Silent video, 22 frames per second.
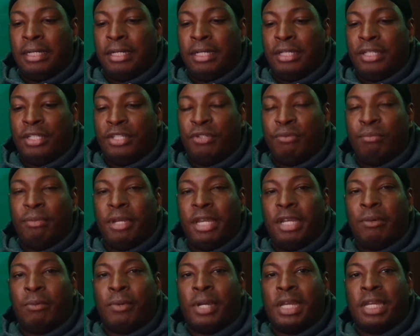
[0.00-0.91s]
you
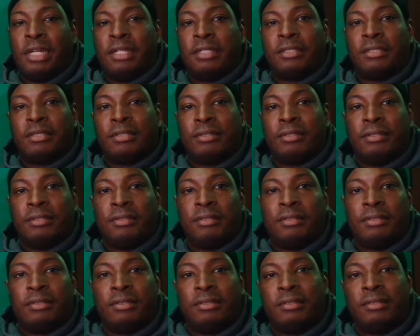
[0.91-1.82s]
make wait
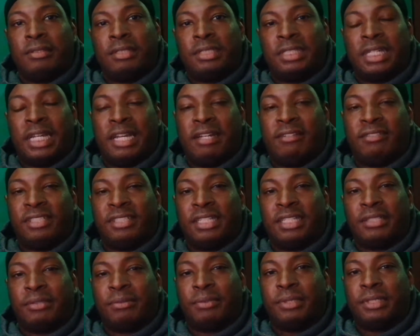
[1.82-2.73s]
to have
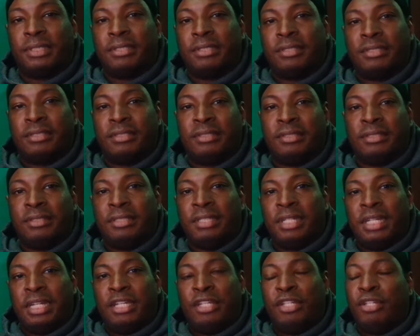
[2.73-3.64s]
sex with.
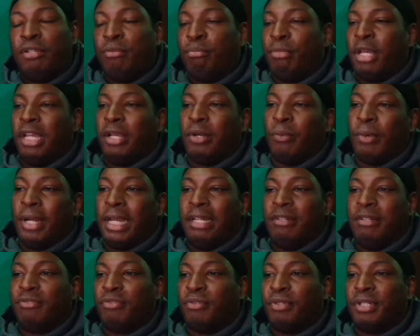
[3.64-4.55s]
You make
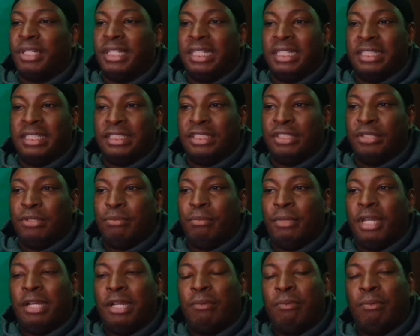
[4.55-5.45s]
wait for this. You
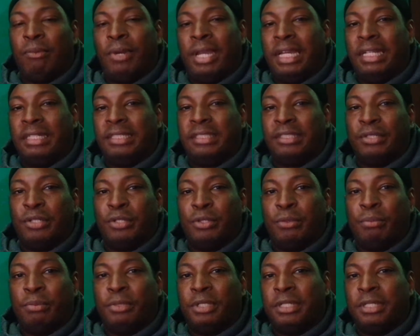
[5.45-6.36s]
make wait to
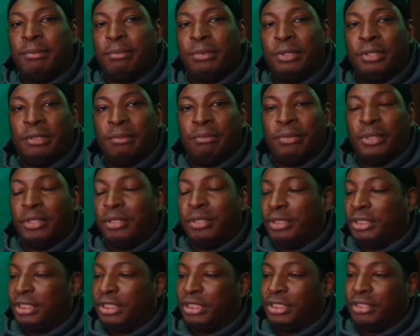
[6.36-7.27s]
open up your
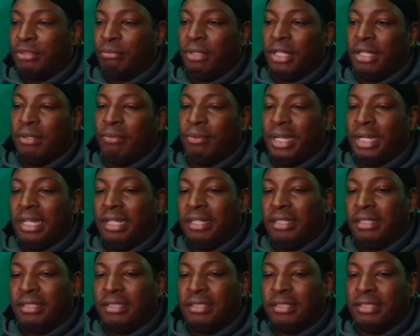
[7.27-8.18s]
emotions. You make wait
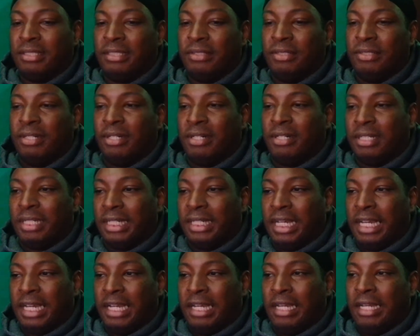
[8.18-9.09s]
to do all of
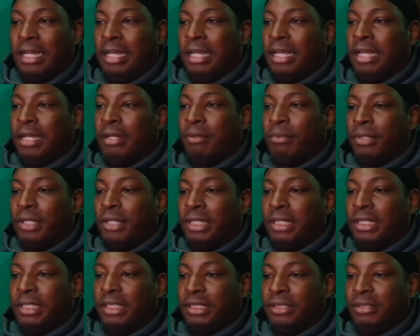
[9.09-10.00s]
that.
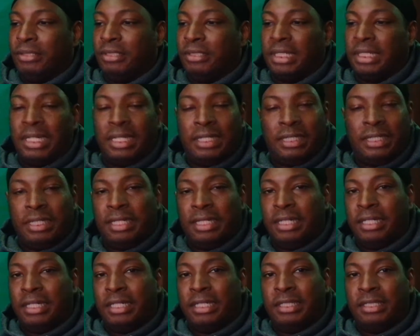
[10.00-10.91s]
When you sat
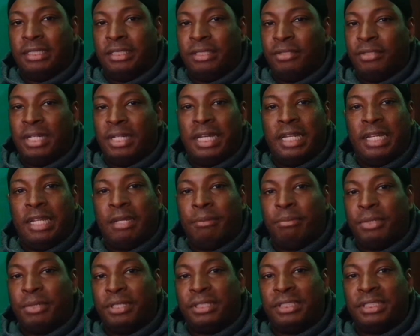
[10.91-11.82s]
there and you had that
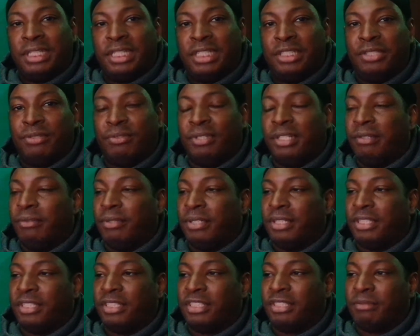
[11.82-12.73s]
person that you really
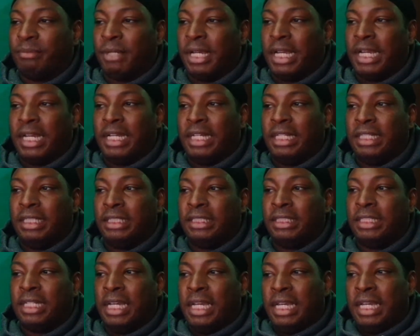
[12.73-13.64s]
wanted to smash,
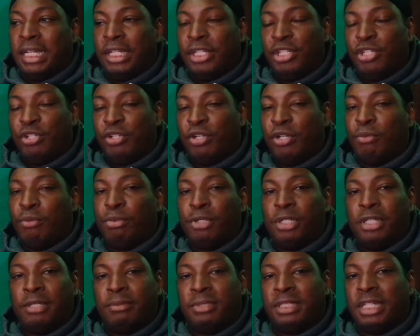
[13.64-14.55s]
you
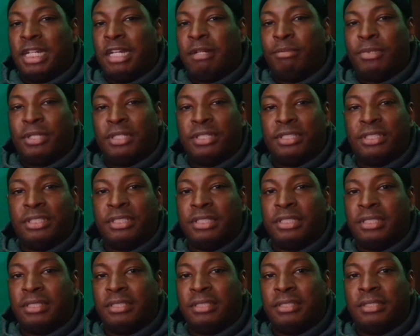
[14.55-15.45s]
open up to that
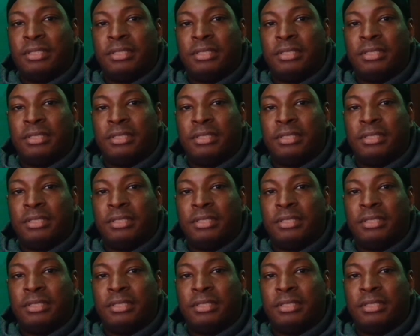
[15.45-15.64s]
person